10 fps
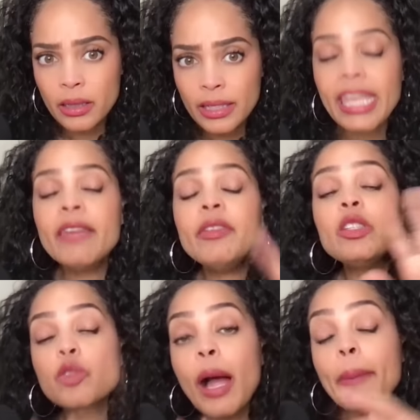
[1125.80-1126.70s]
Even
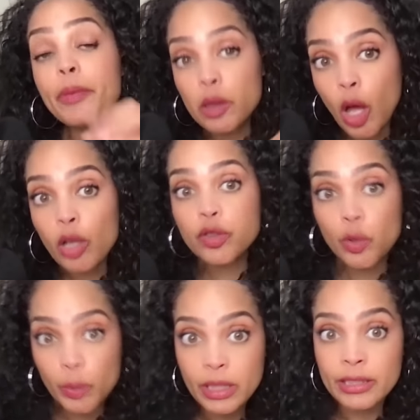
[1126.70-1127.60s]
dropped the lawsuit
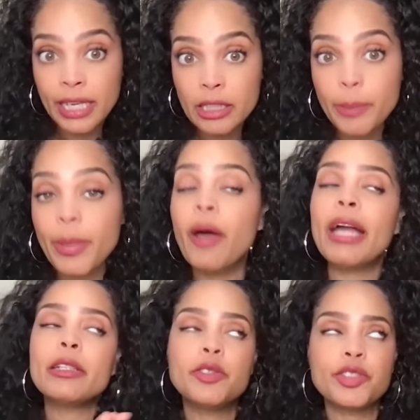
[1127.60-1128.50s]
with the Daily Mail? I
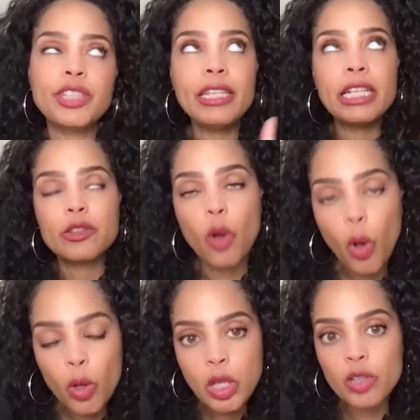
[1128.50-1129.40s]
know what you're saying, not the
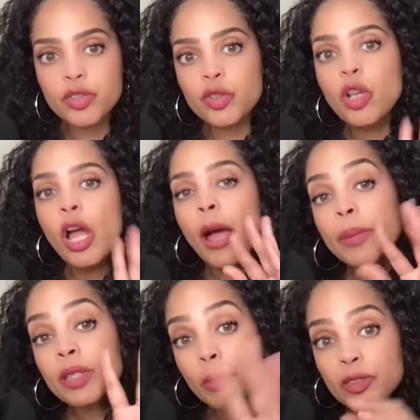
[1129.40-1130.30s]
whole lawsuit, but
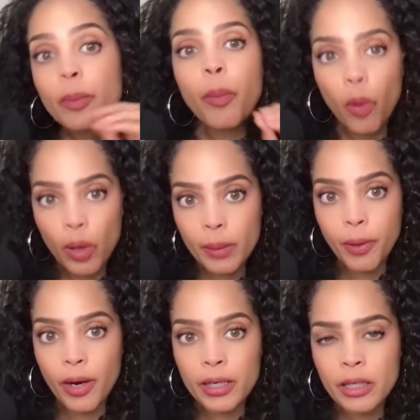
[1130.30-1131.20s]
the most important
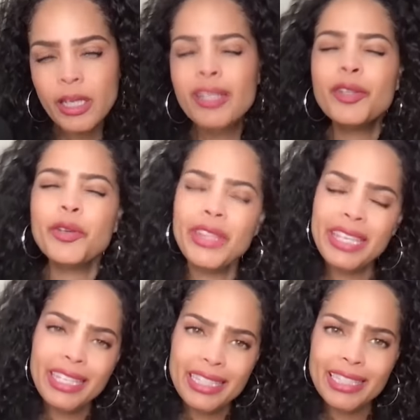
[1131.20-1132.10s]
part, you think
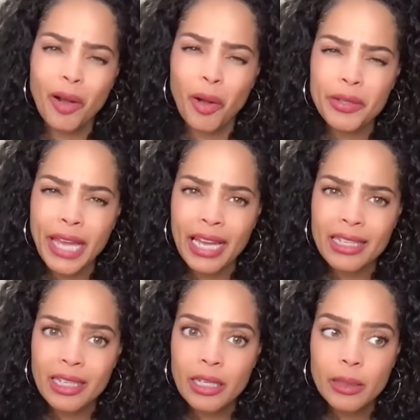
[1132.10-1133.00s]
he did all that
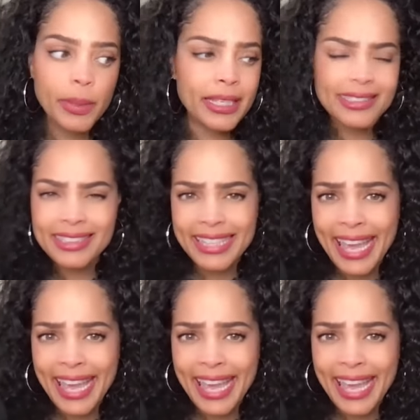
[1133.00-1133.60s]
because